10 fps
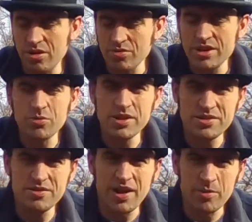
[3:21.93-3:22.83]
deal with
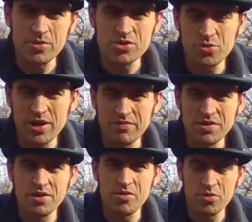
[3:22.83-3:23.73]
developers who have
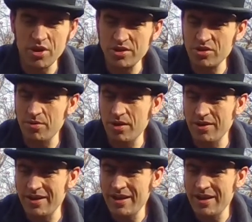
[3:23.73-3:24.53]
their own things going on.